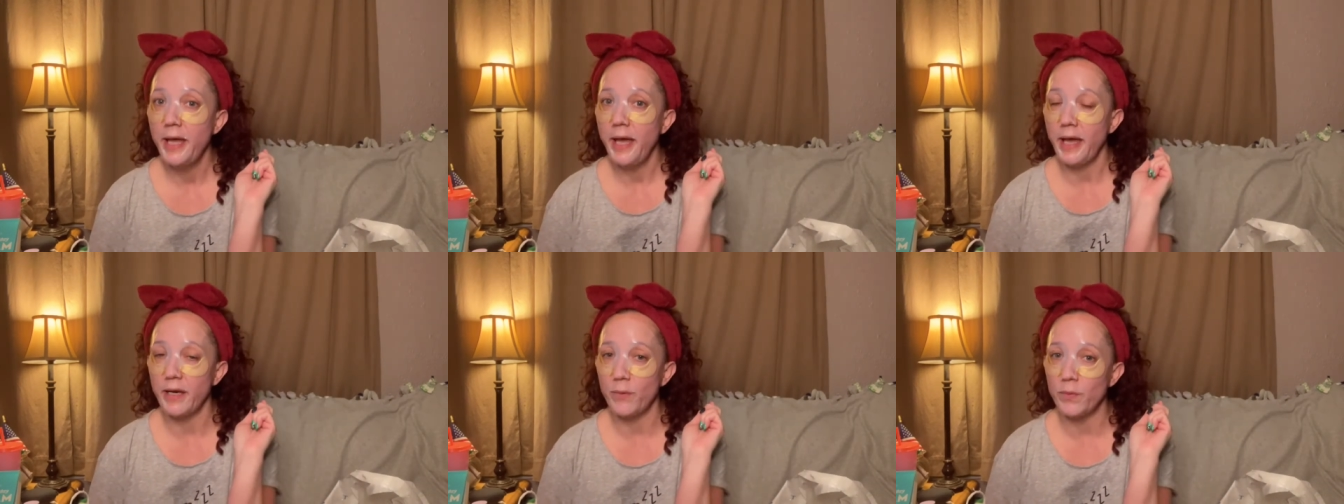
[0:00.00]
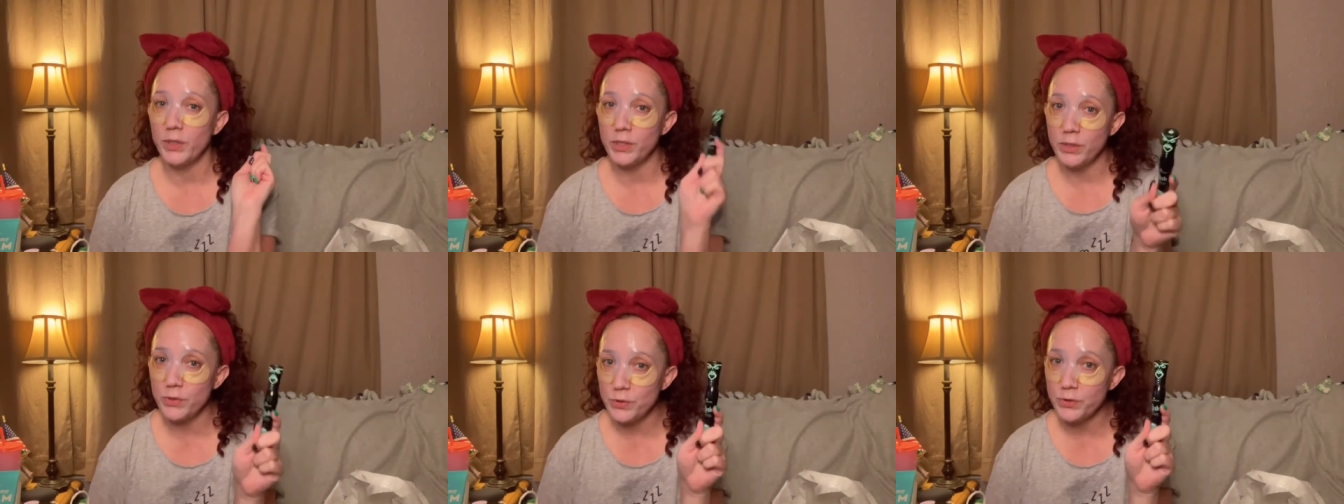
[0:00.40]
and I wanna
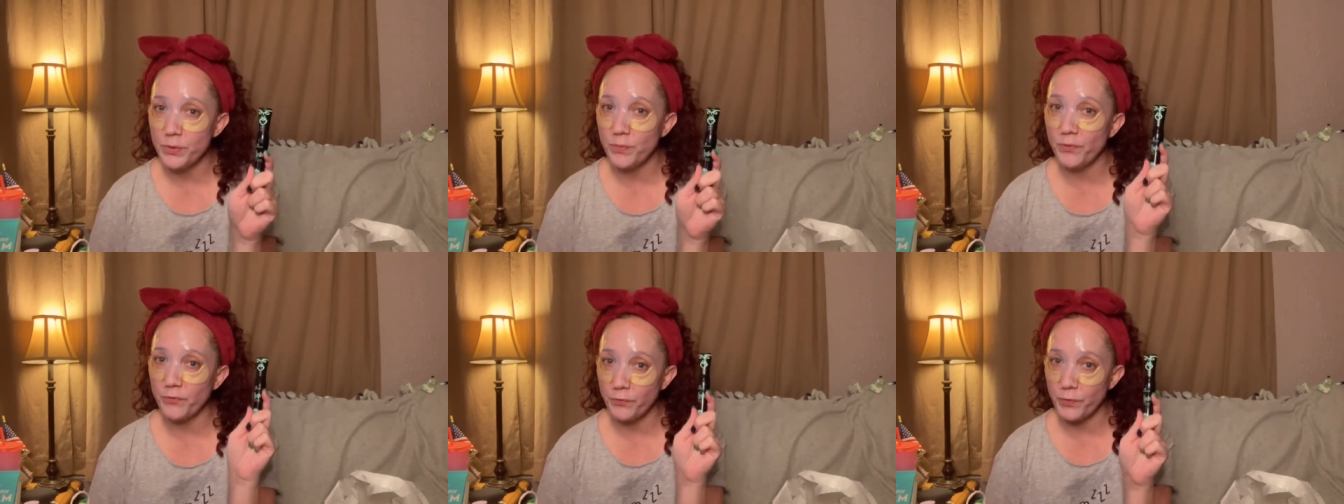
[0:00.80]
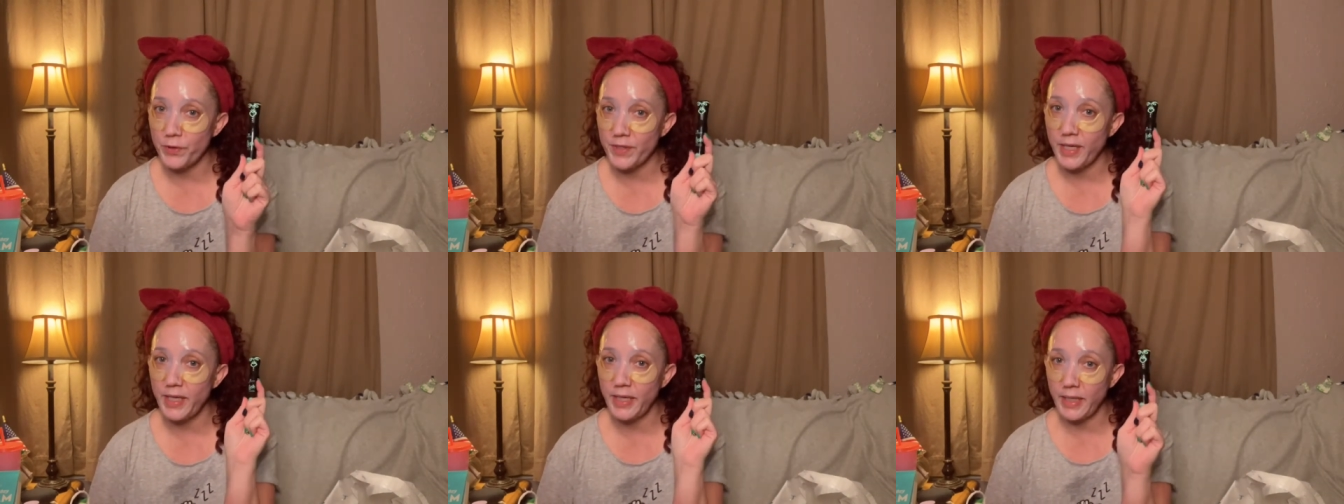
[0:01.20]
use them before
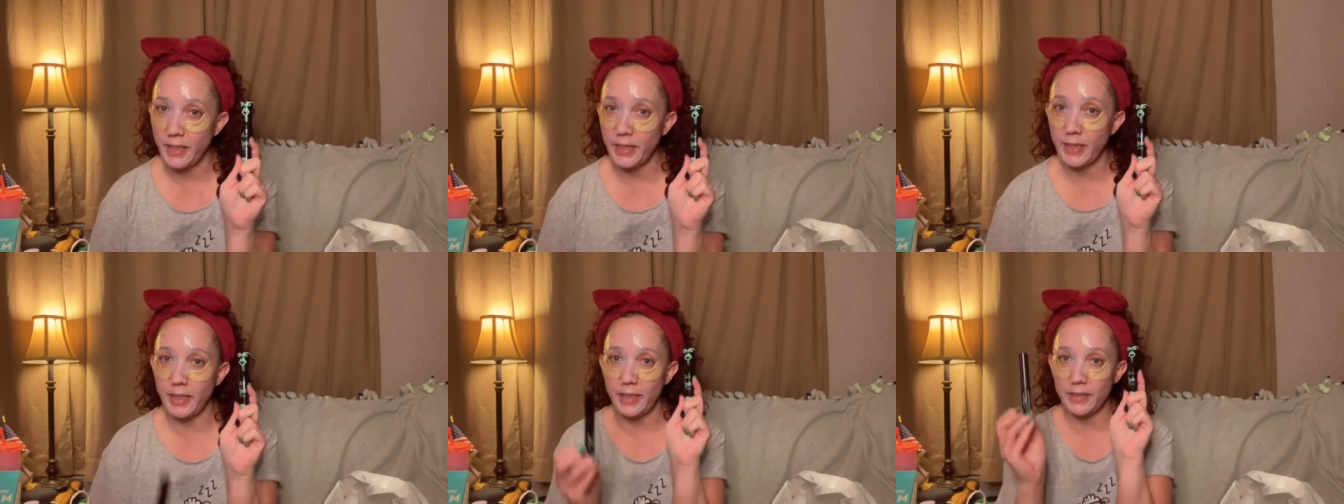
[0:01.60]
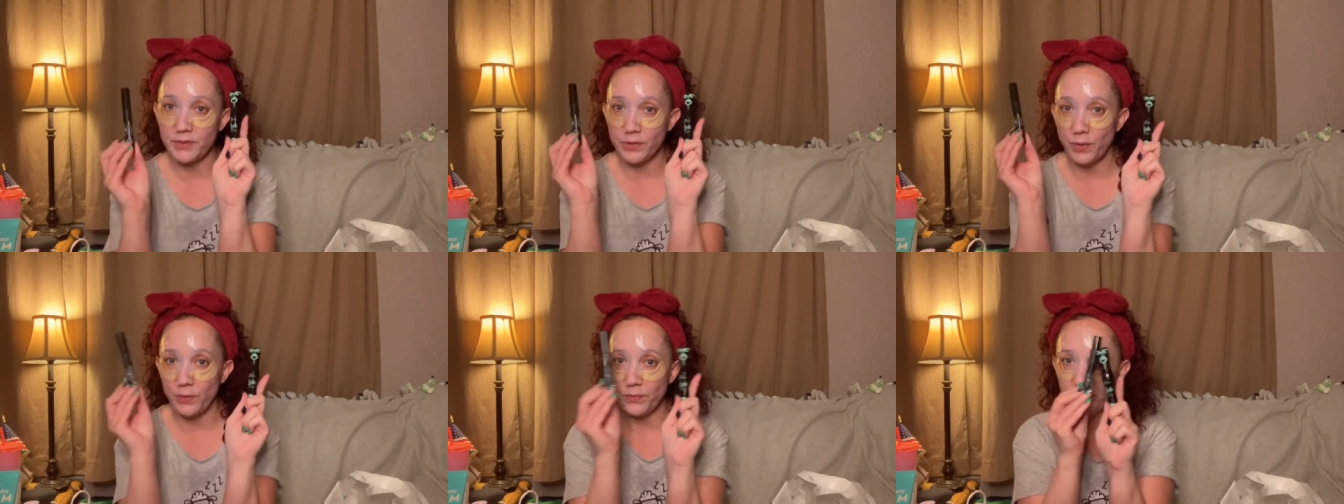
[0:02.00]
they get icky.
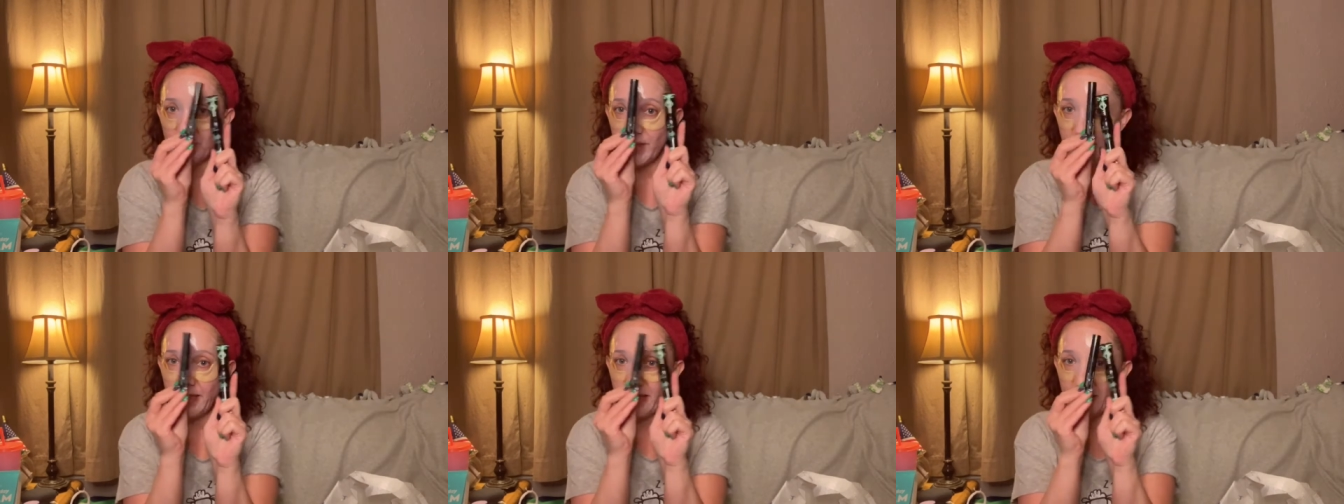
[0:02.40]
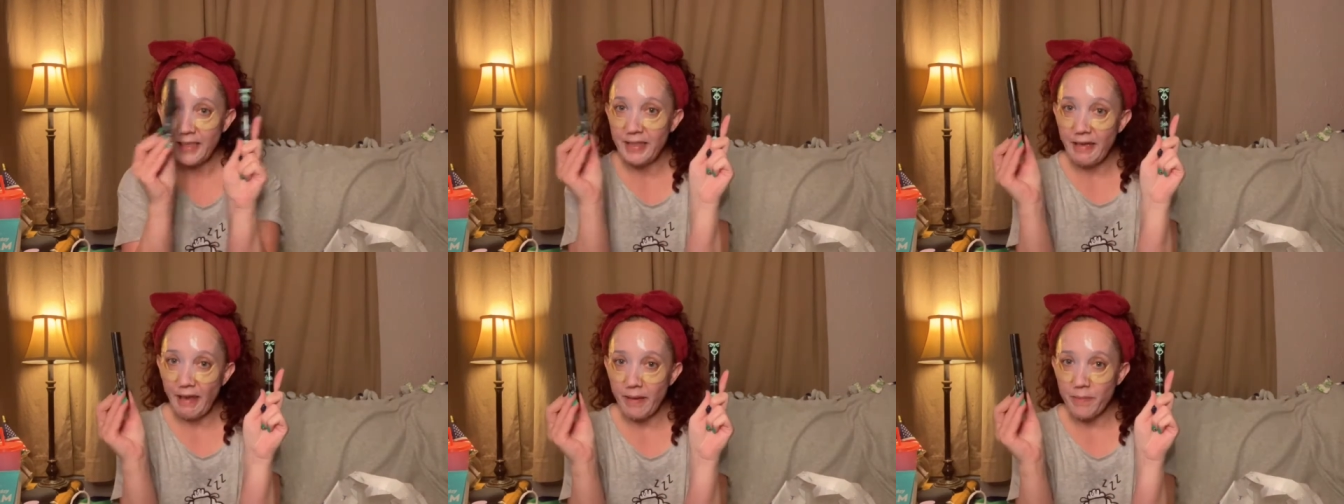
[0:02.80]
So
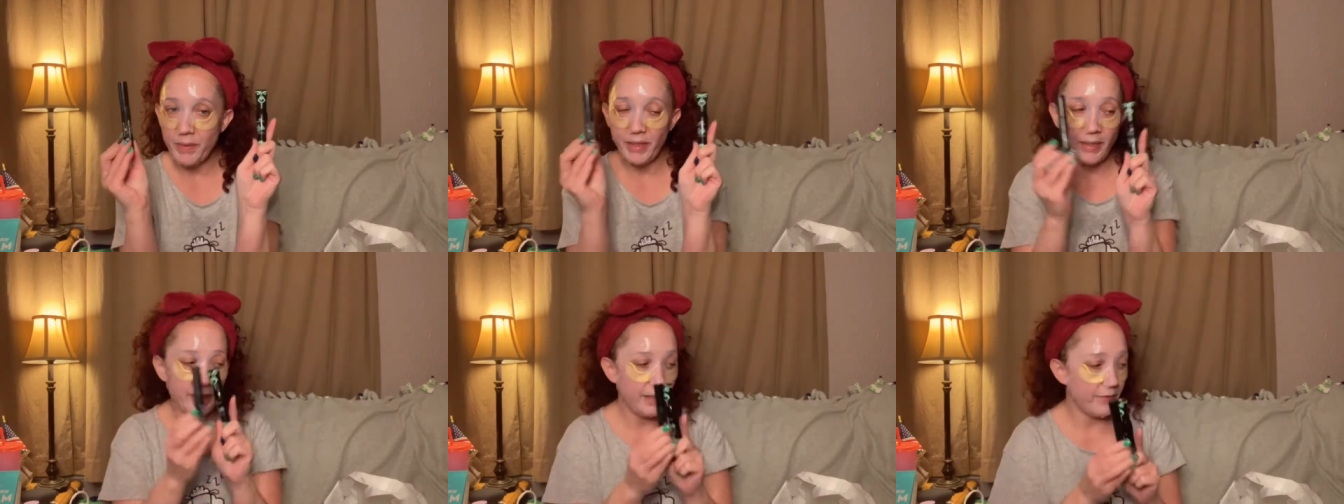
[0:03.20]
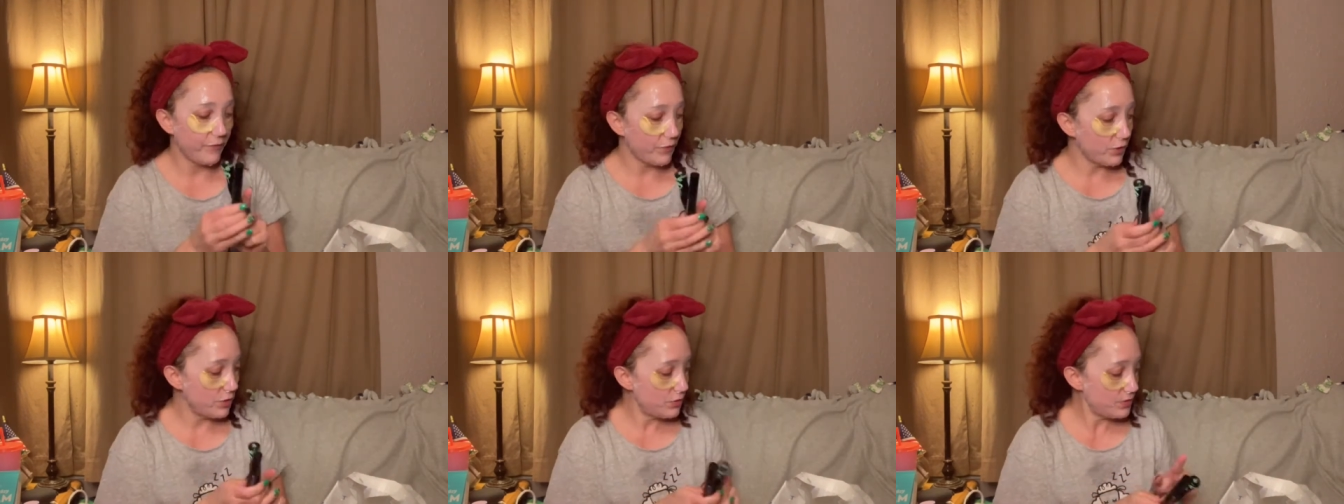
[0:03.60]
yay me for
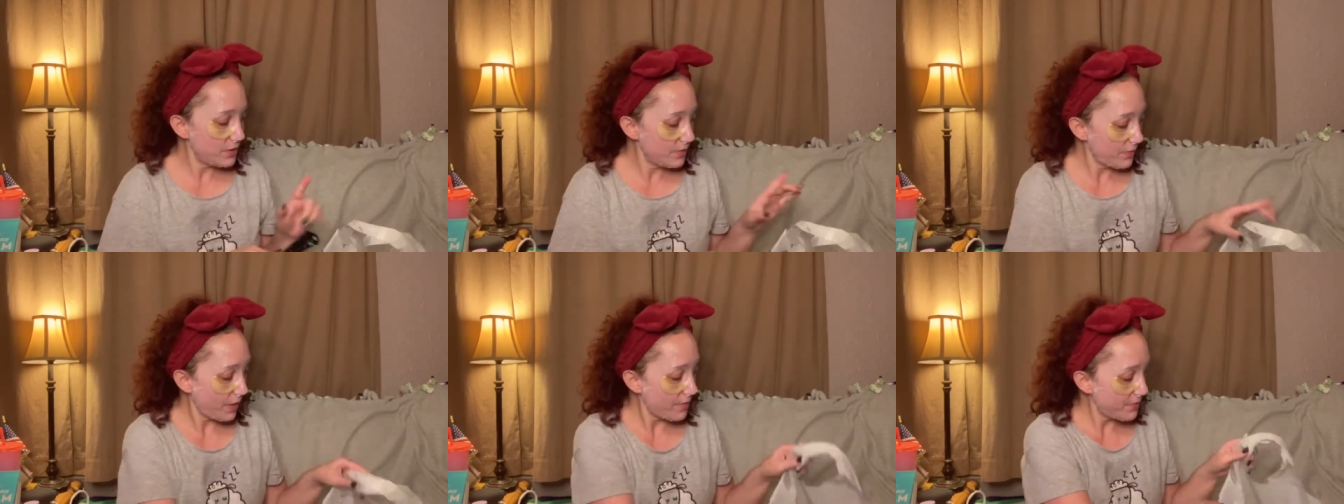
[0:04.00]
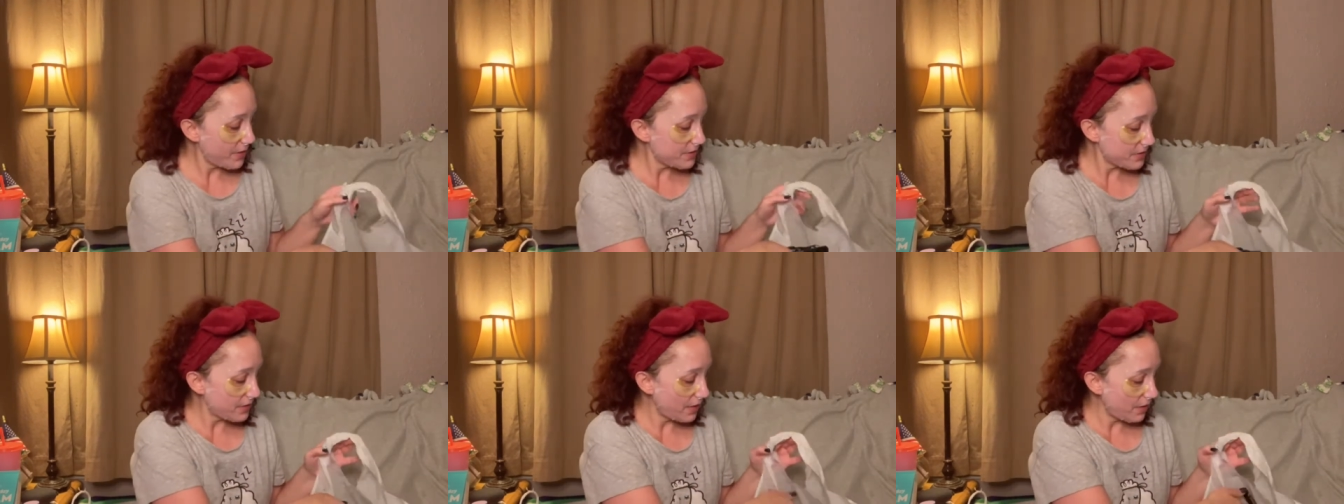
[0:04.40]
using my
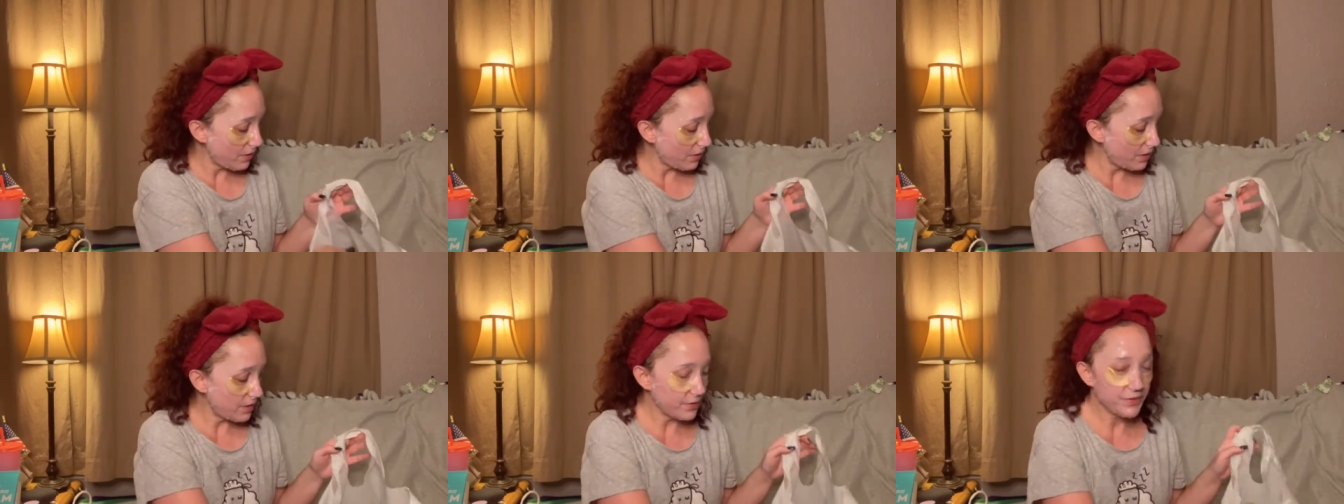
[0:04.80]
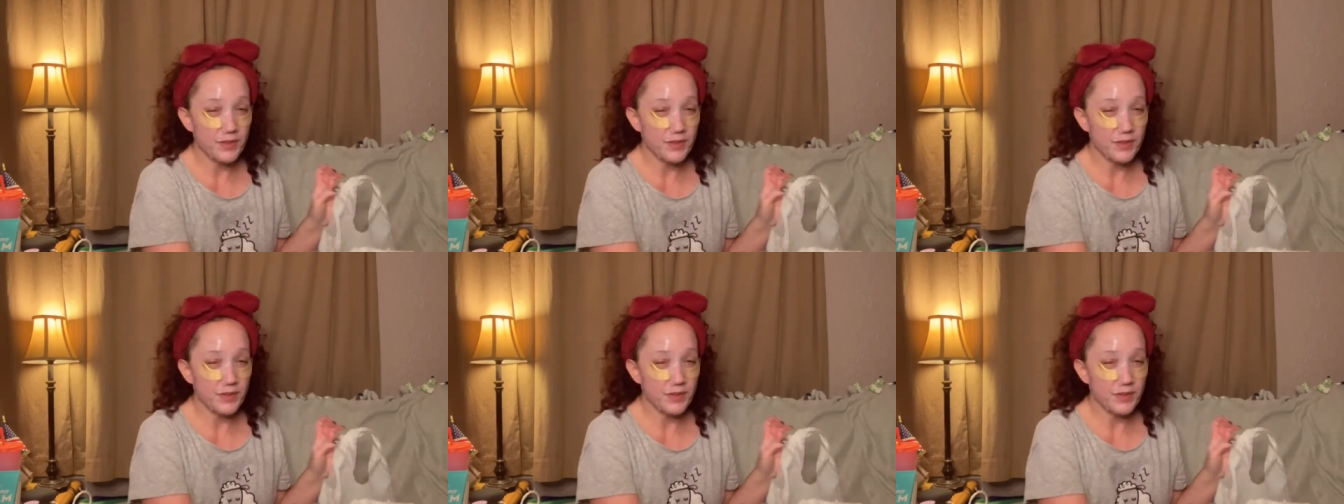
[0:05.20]
mascara.